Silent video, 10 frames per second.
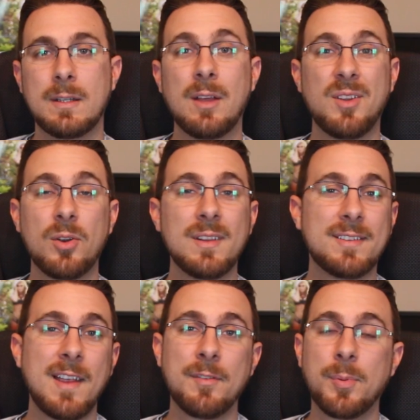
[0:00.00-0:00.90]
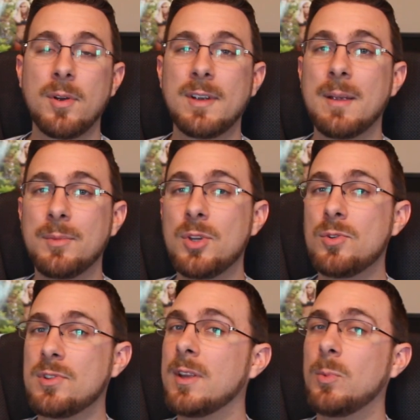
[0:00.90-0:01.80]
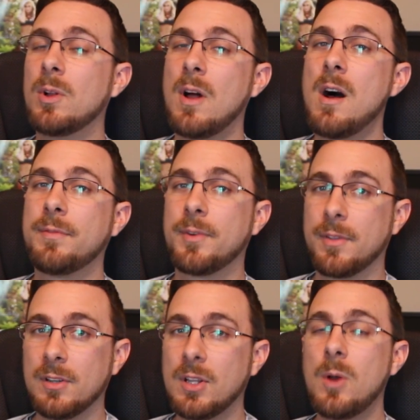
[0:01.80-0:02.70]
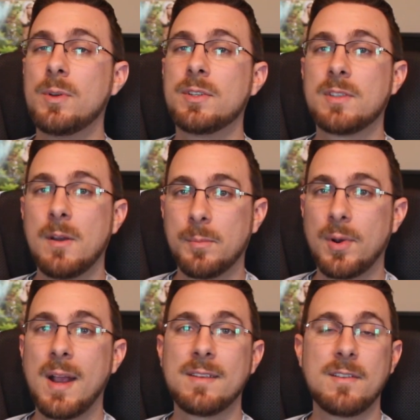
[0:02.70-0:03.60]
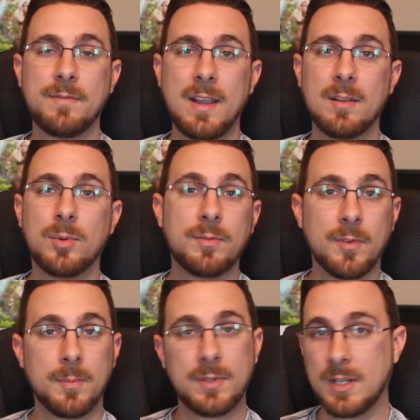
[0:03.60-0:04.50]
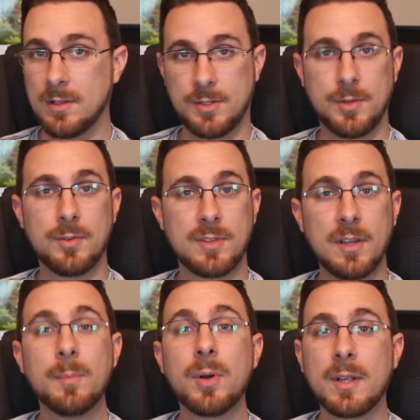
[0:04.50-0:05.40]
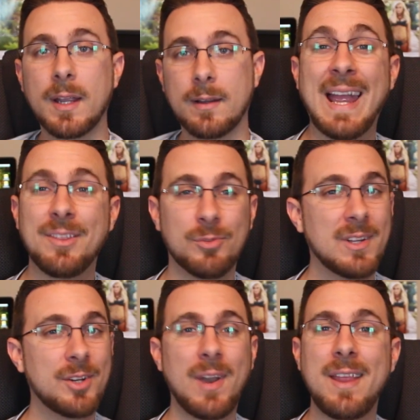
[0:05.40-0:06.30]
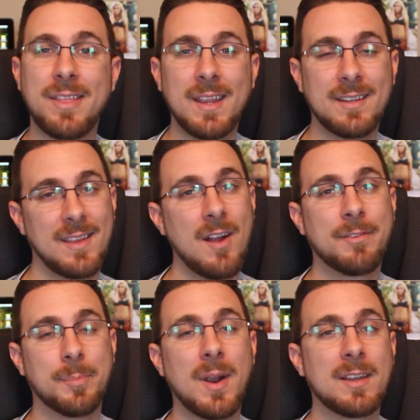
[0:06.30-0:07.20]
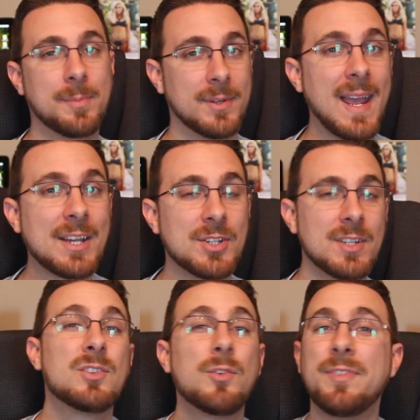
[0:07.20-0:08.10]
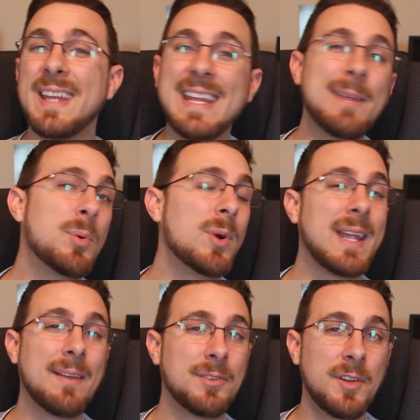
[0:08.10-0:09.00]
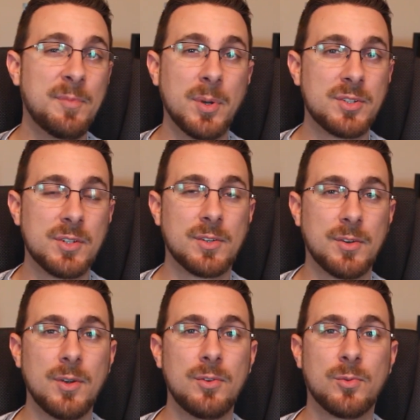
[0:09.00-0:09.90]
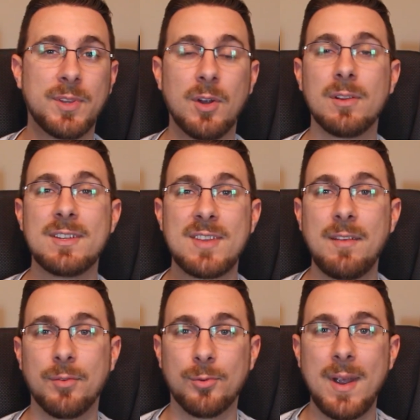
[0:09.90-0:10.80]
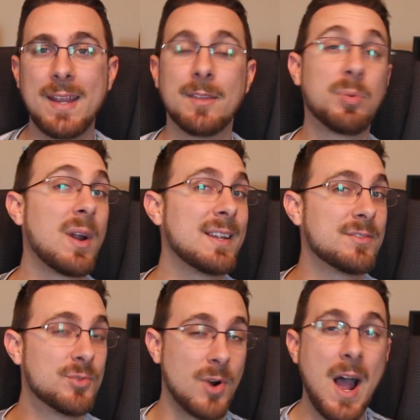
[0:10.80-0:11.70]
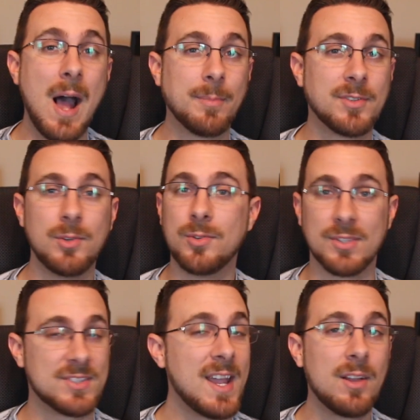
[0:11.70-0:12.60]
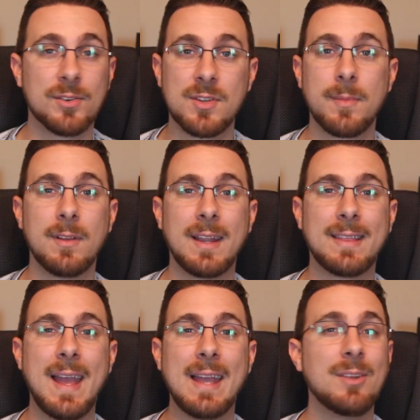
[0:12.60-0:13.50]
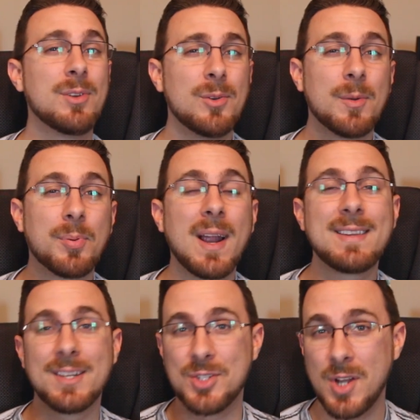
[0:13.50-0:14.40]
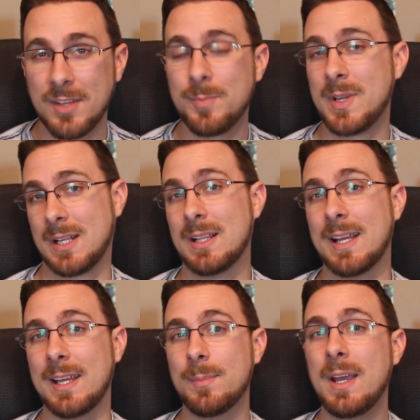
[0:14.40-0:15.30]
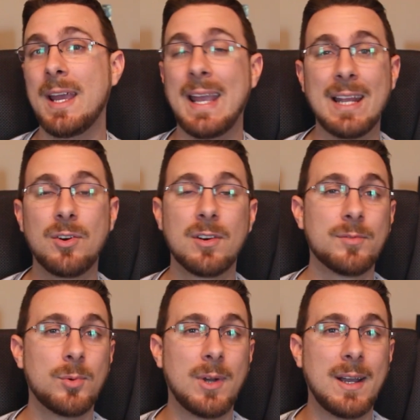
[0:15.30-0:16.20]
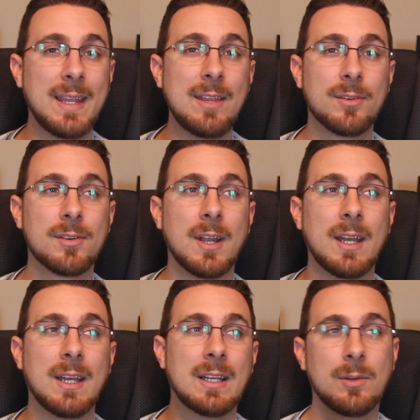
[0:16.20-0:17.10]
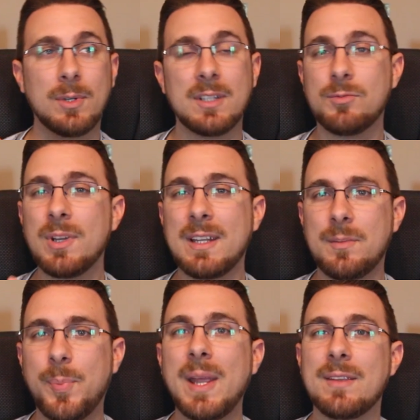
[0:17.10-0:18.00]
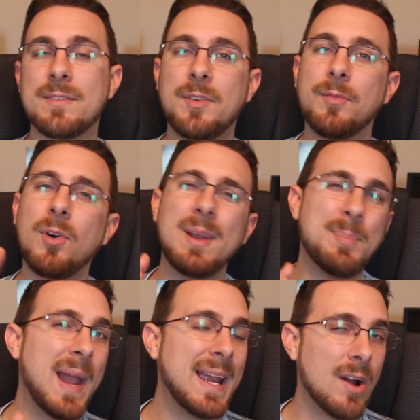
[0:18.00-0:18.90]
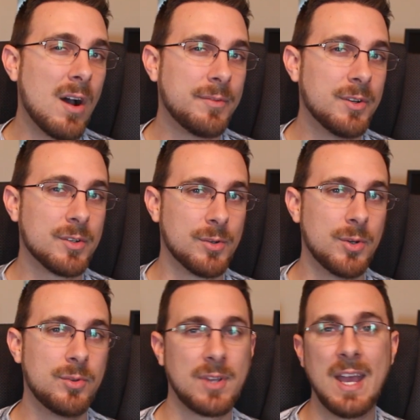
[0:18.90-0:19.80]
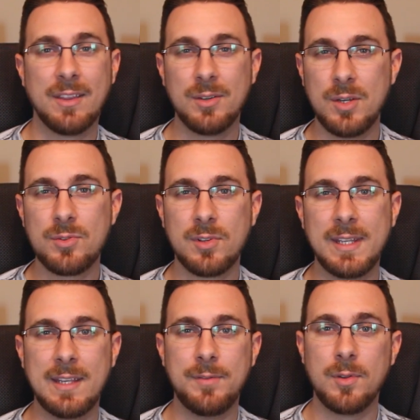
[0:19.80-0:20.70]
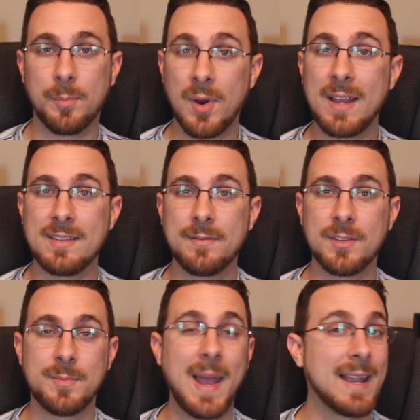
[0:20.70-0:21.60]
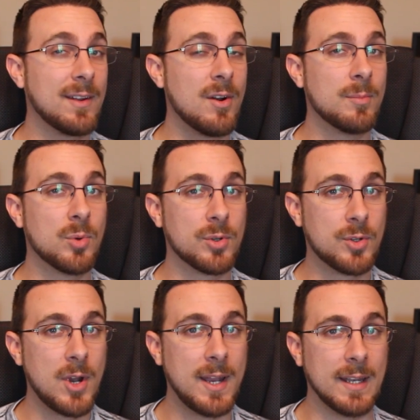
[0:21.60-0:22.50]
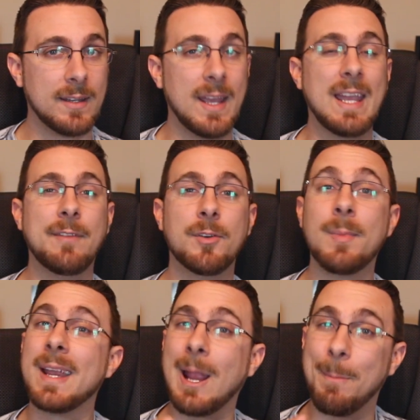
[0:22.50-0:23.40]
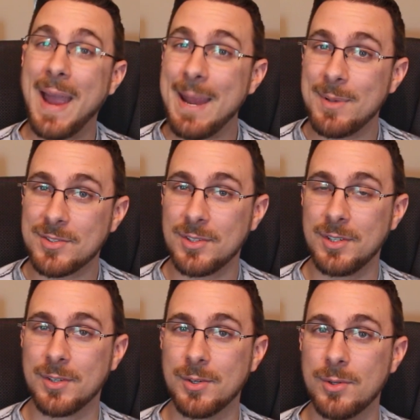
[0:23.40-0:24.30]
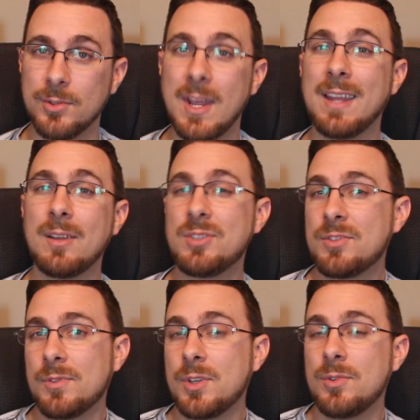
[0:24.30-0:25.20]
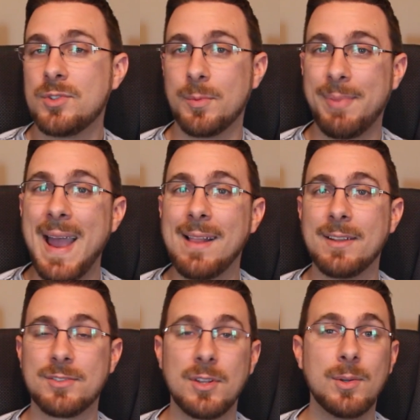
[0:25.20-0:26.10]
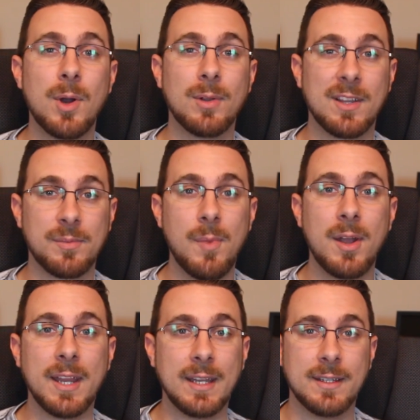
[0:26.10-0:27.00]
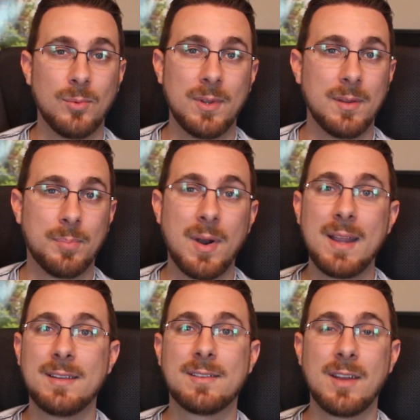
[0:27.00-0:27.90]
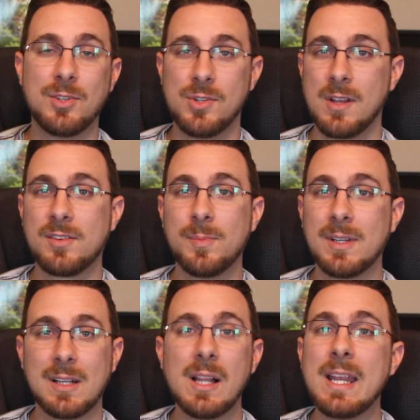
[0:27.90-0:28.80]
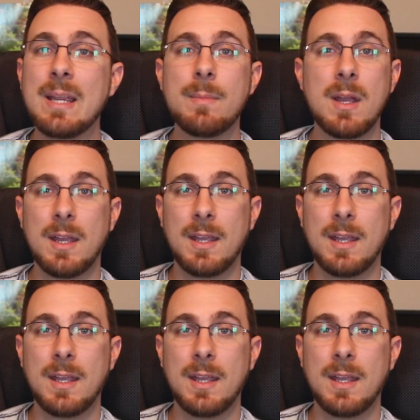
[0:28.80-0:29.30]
Now, the Early Saver program usually will offer the lowest price available for the particular cruise that you're booking. And the really great thing is they offer price protection, so if at any point after you've booked your cruise with the Early Saver rate, the price drops due to a sale or something like that, you can do a price adjustment claim, and Carnival will well, it really depends. If you've already paid off your cruise, they'll usually give you the price difference back in onboard credit. If you're making payments on your cruise, they'll just reduce your balance so you owe less money. With the price adjustment claim